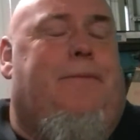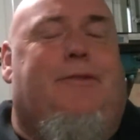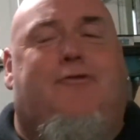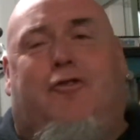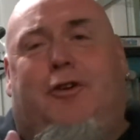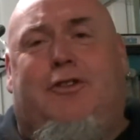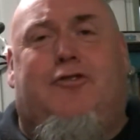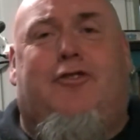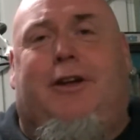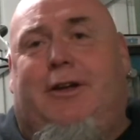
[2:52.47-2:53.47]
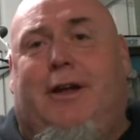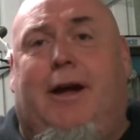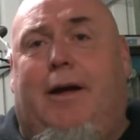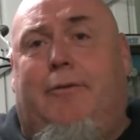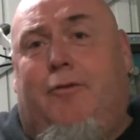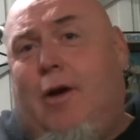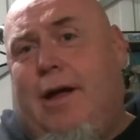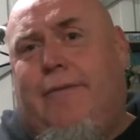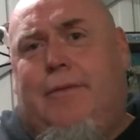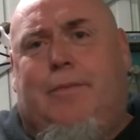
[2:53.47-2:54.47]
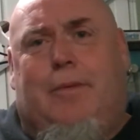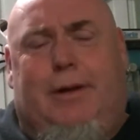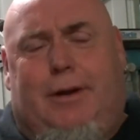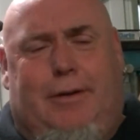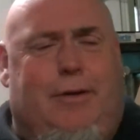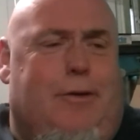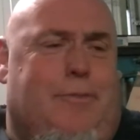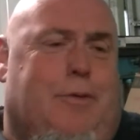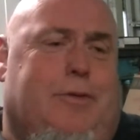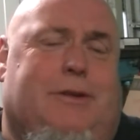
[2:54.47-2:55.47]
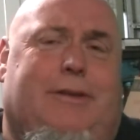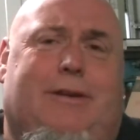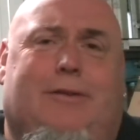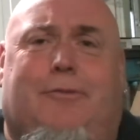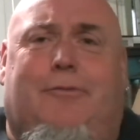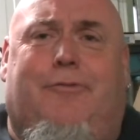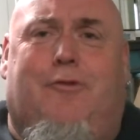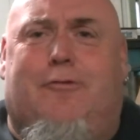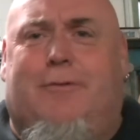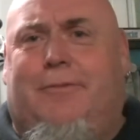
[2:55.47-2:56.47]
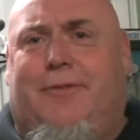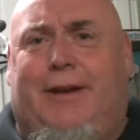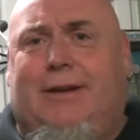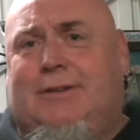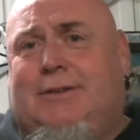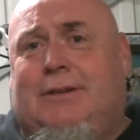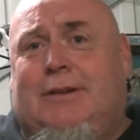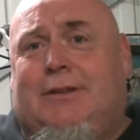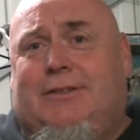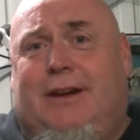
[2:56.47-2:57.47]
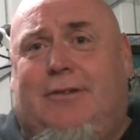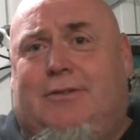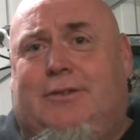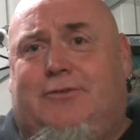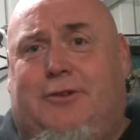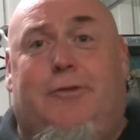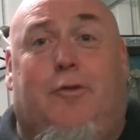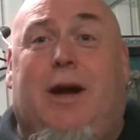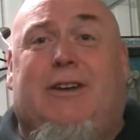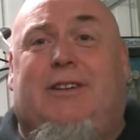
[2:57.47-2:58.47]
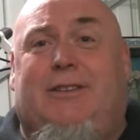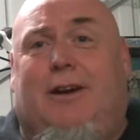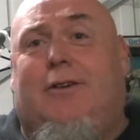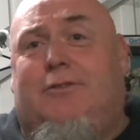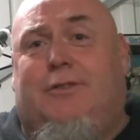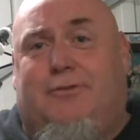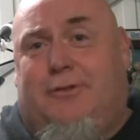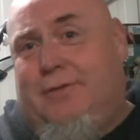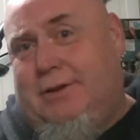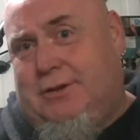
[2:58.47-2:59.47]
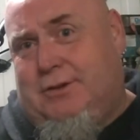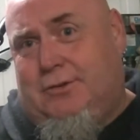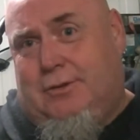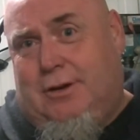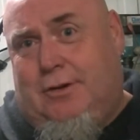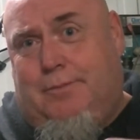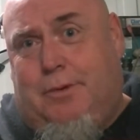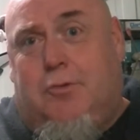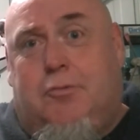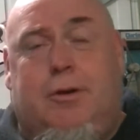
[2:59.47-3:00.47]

try to trick you, and not everybody who puts in these little forum things tells the truth or actually knows the truth. They just talk a lot of bull.